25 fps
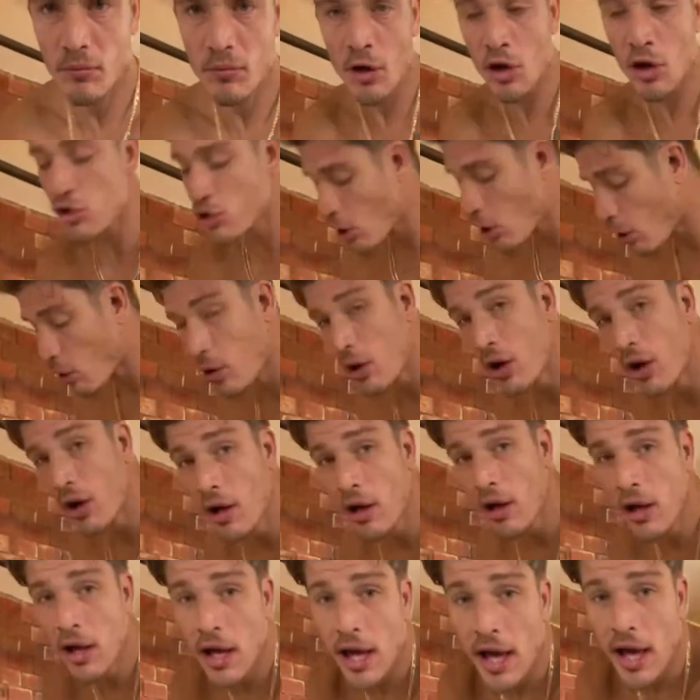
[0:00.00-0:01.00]
So,
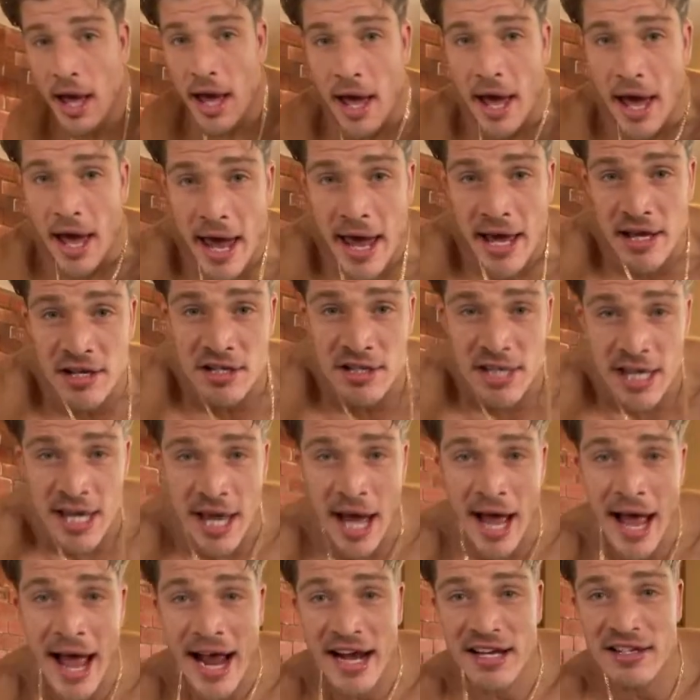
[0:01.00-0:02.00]
HD,
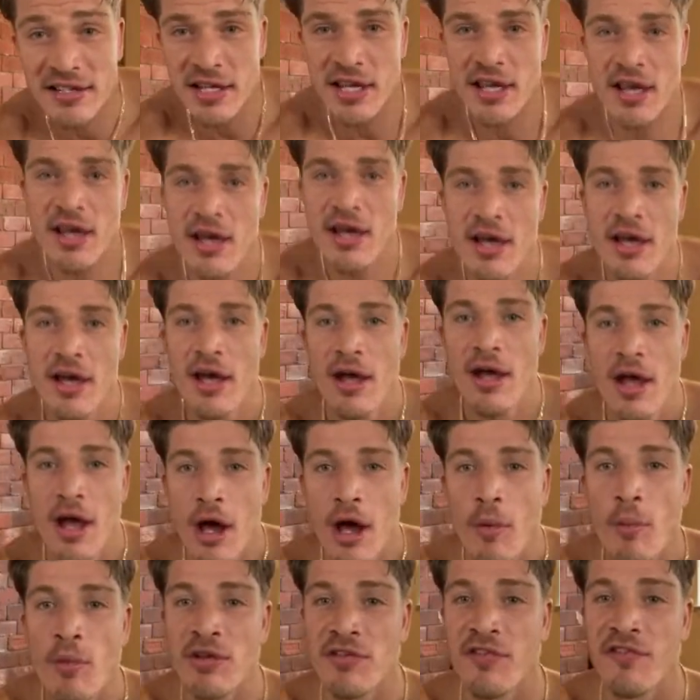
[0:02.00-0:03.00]
I actually
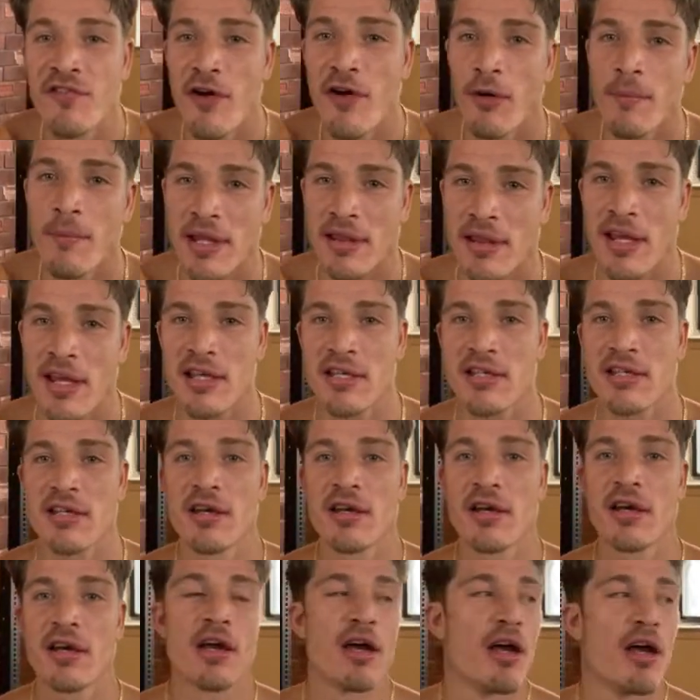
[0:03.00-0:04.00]
was filming this
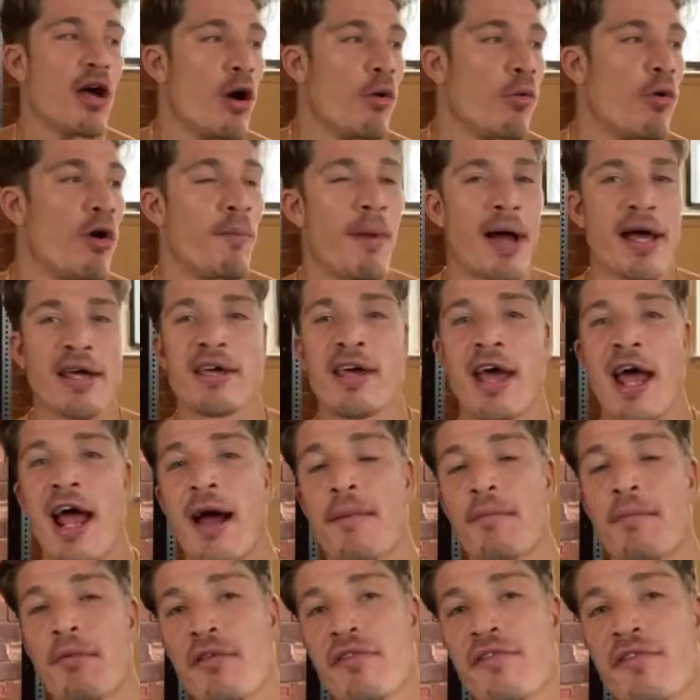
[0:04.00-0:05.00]
with my
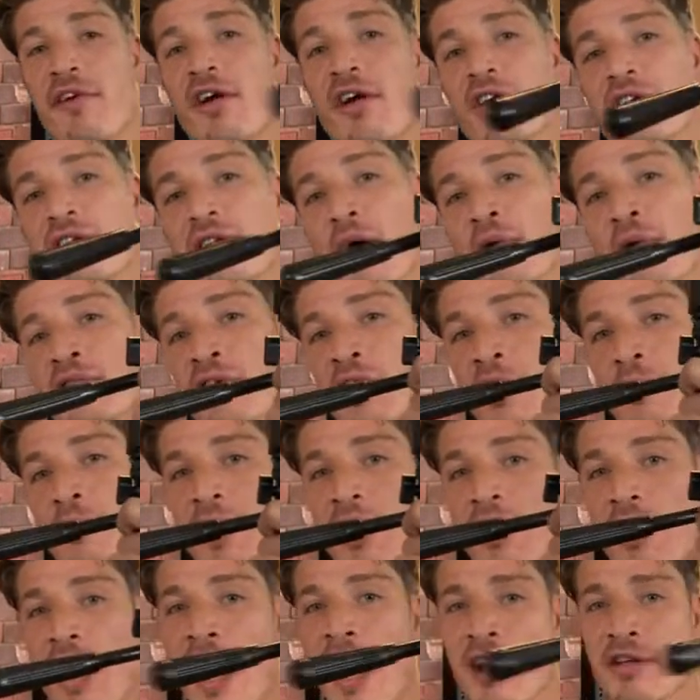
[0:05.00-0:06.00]
camera first. I was gonna make
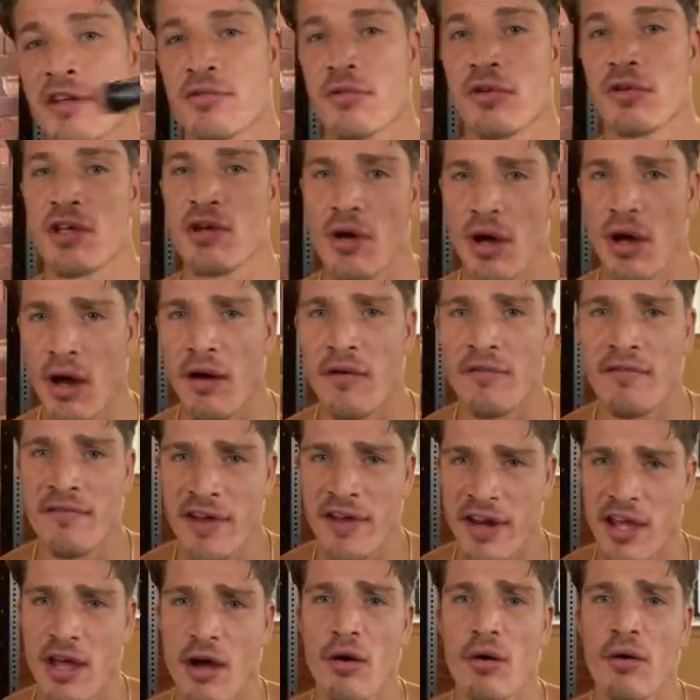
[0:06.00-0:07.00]
an actual a
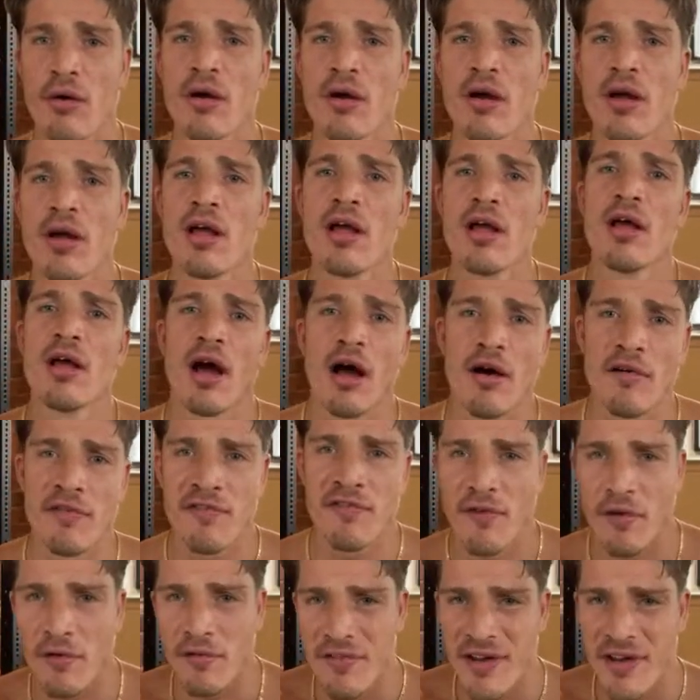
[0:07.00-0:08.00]
video, a
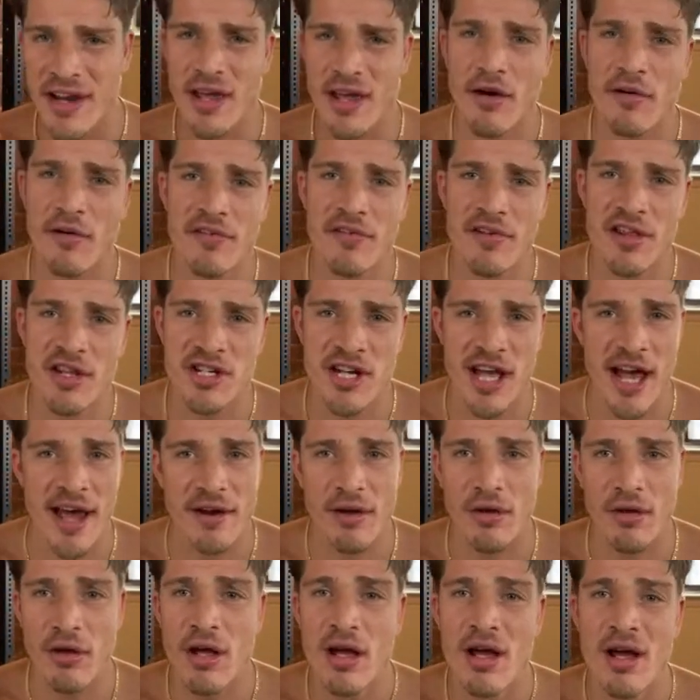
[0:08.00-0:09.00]
full video for the
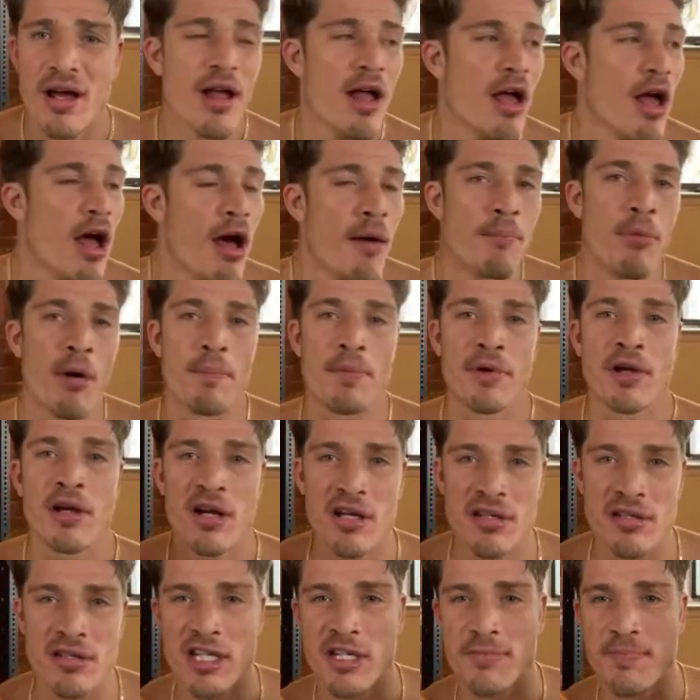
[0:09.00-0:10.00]
channel, but
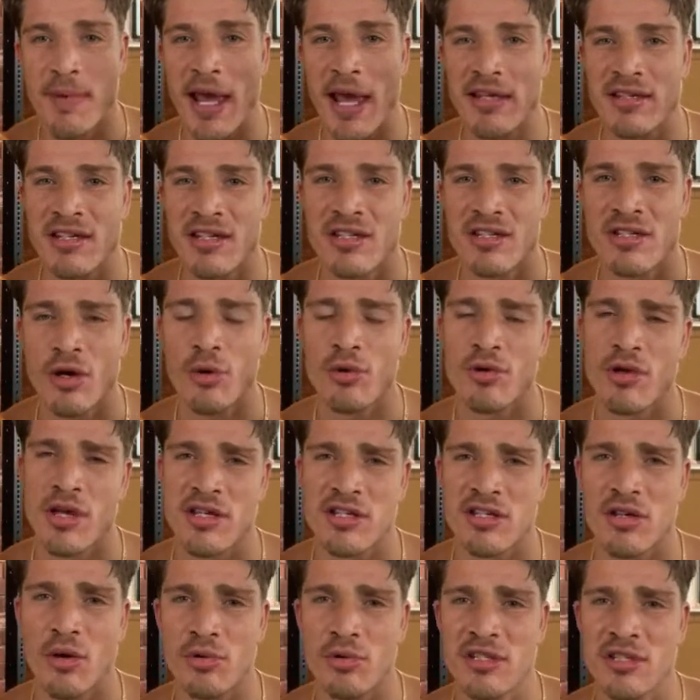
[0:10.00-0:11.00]
because the space is, is
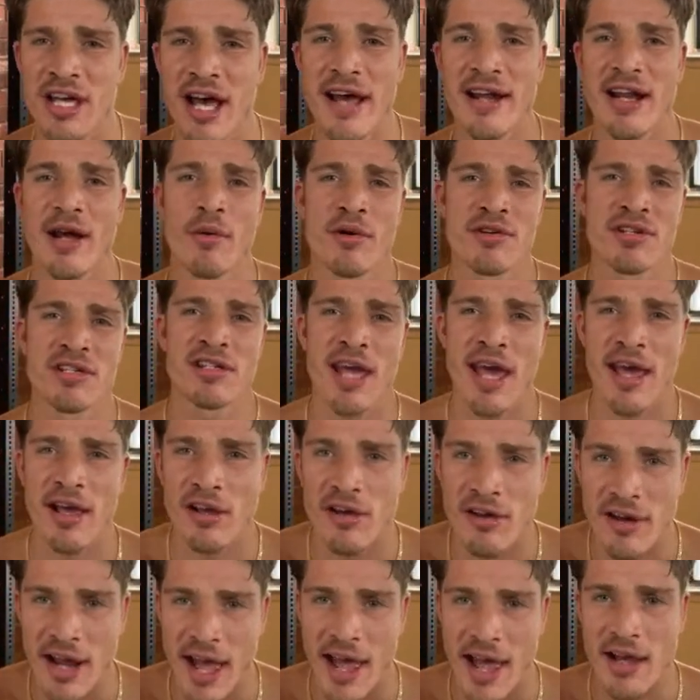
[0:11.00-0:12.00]
so tight, I wasn't getting
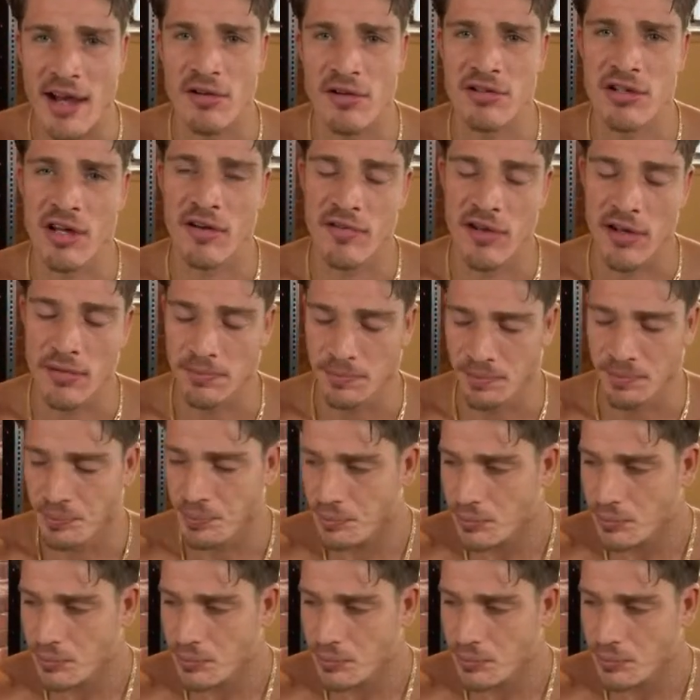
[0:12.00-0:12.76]
good angles of it.